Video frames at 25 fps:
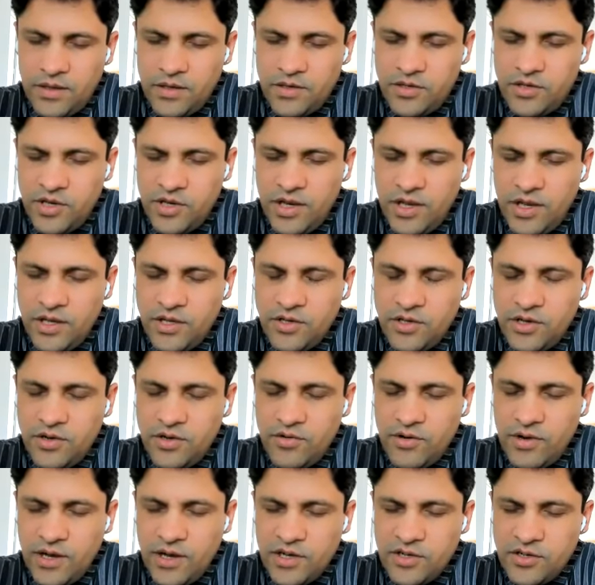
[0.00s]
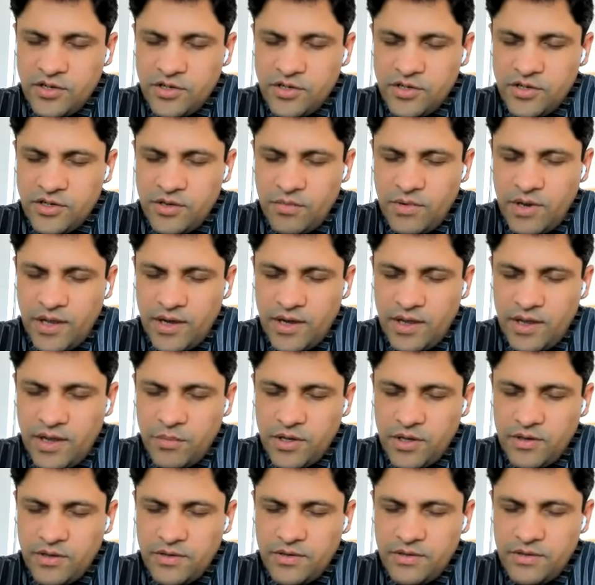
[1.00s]
the change in relationship
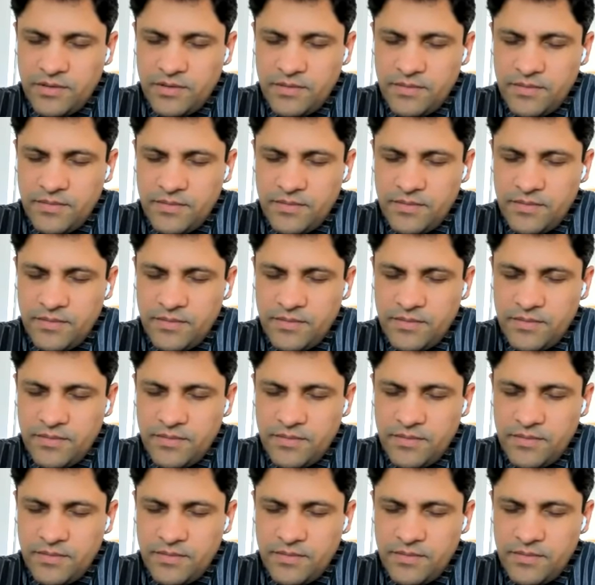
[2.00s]
dynamics,